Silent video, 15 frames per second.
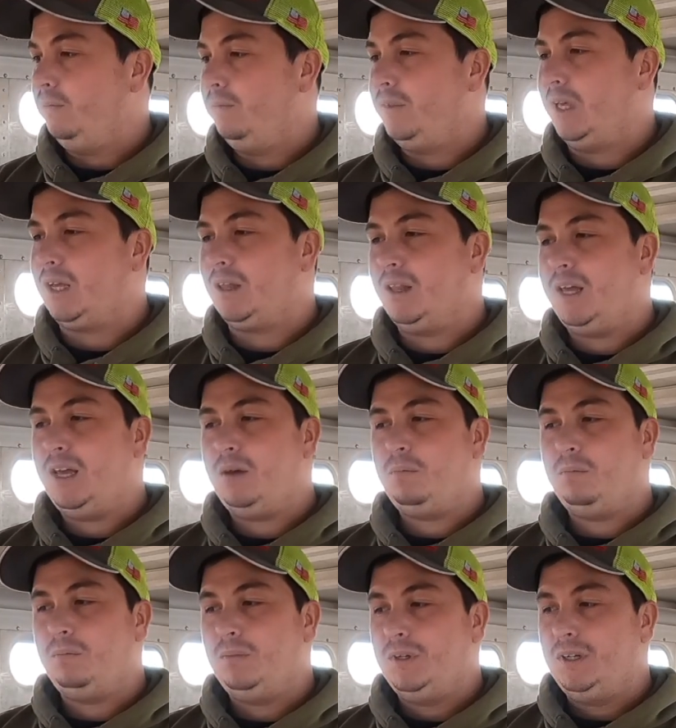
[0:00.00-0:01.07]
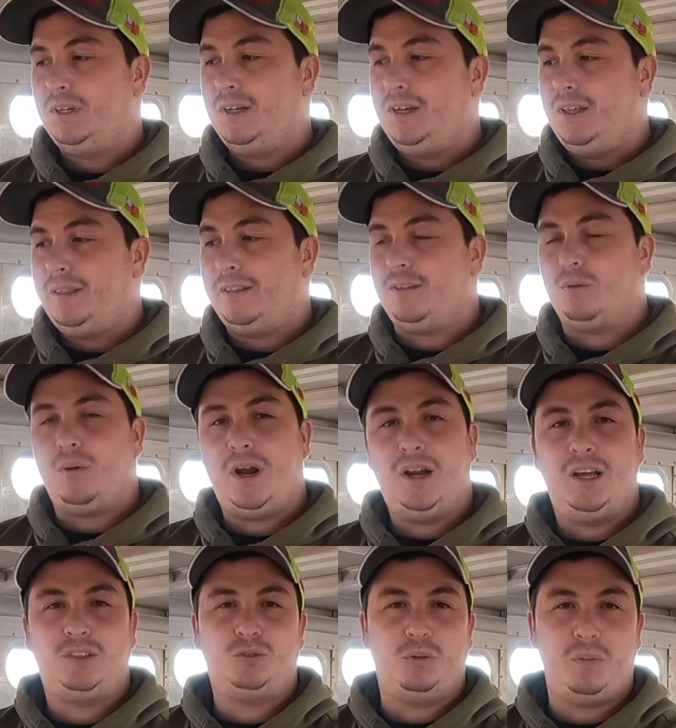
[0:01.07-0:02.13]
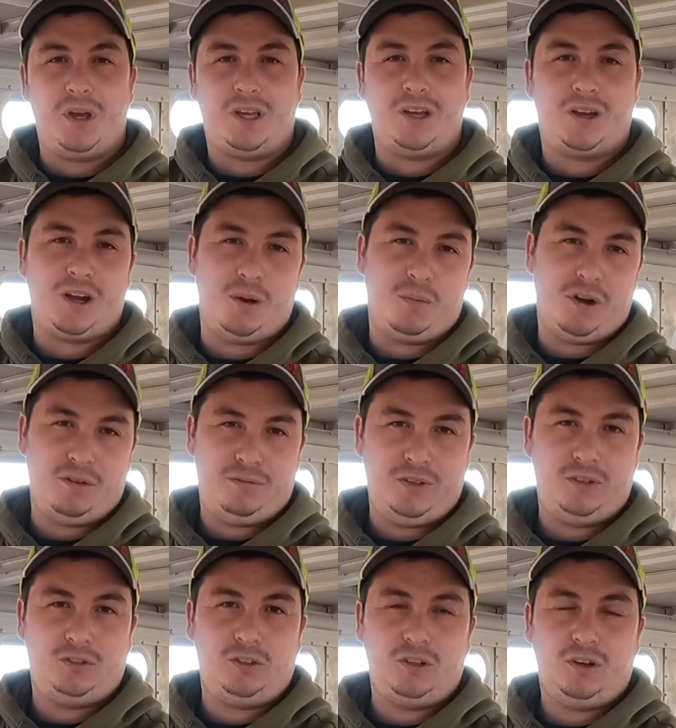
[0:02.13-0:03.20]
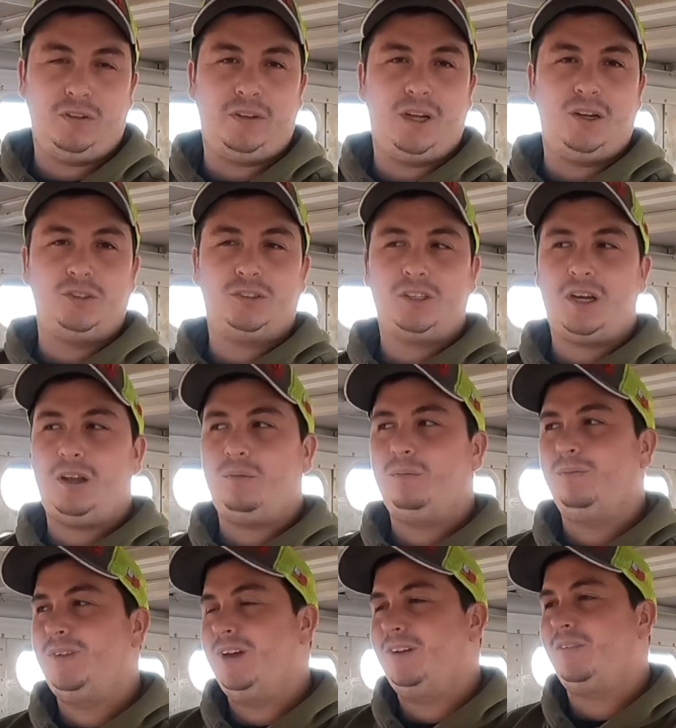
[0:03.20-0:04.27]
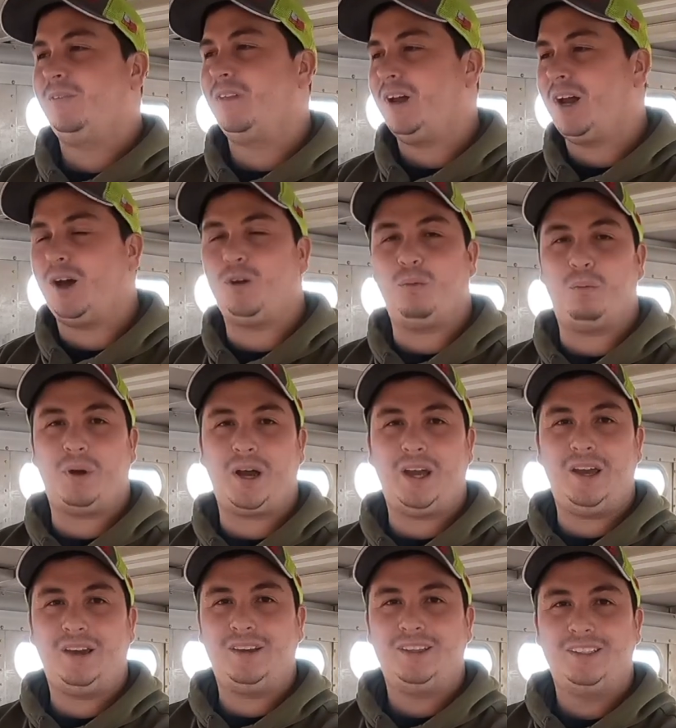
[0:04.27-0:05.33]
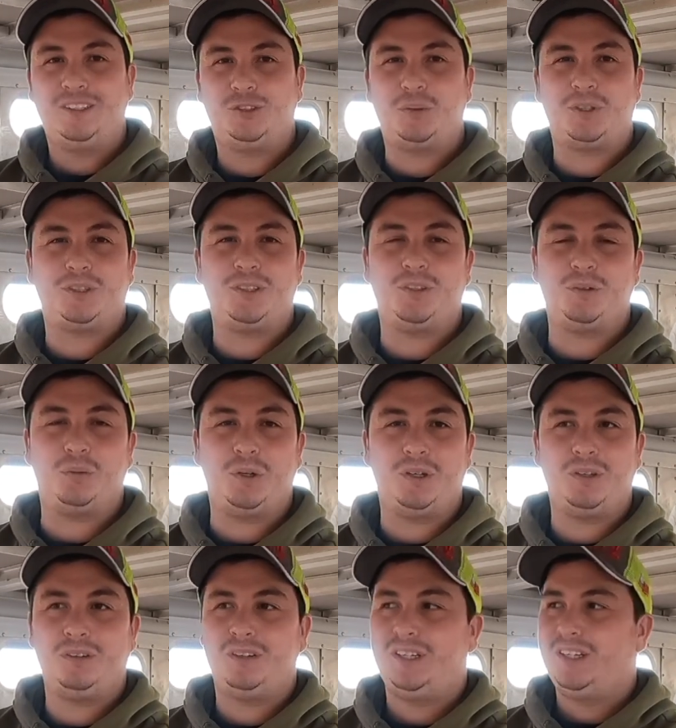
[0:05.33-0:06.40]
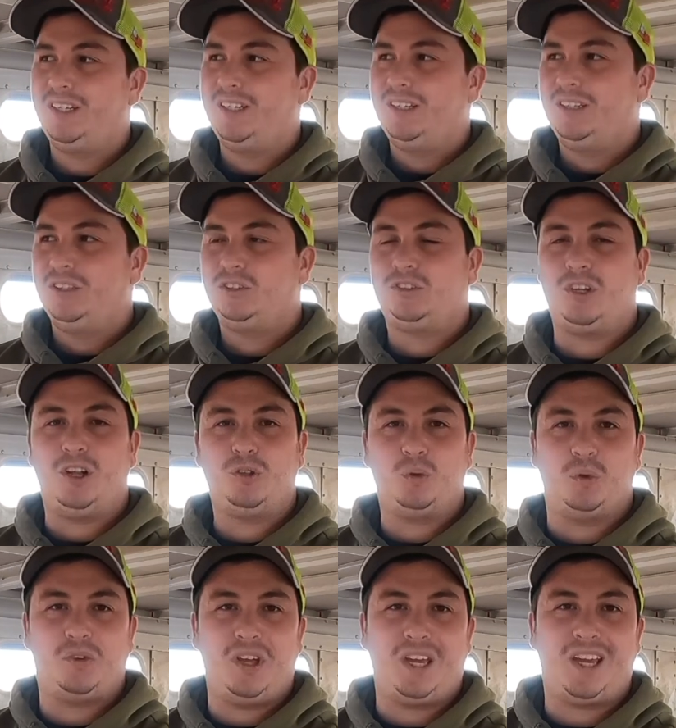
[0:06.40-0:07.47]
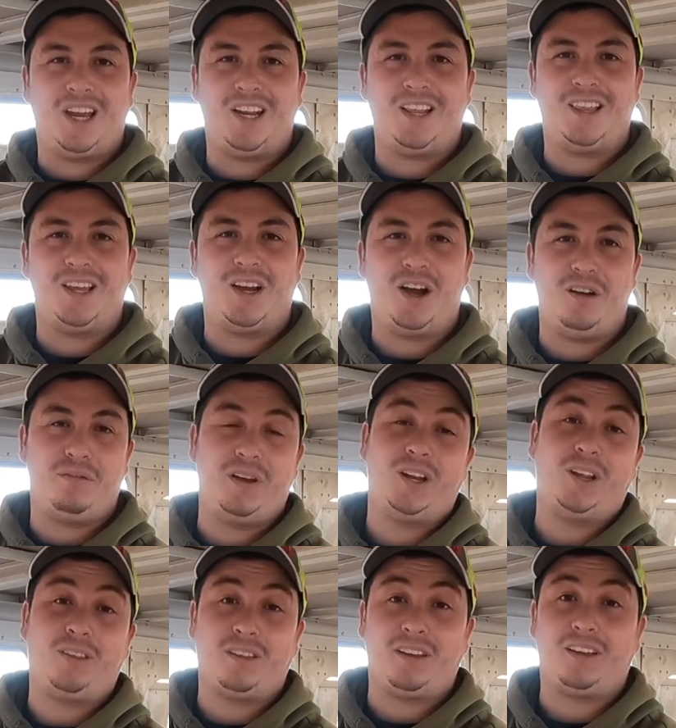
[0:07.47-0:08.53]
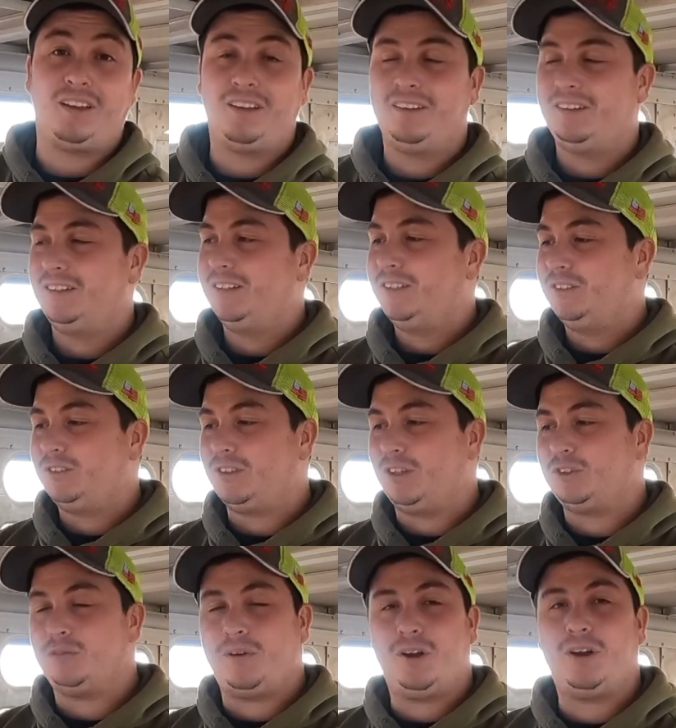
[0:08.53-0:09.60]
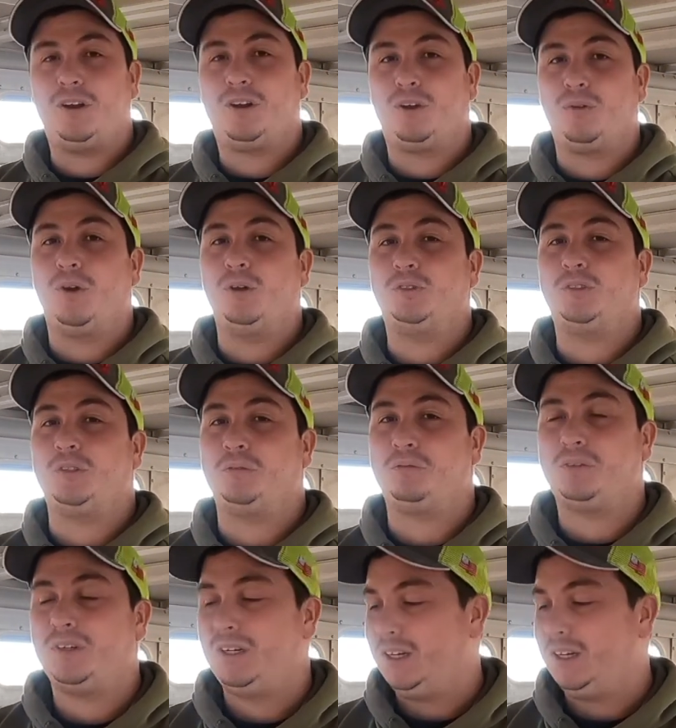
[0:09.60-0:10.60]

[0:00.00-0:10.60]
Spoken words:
They claim that the Rain-X will make it come off easier on the outside. I don't buy it, especially in the winter. Salt will take anything off anything. Salt's very corrosive.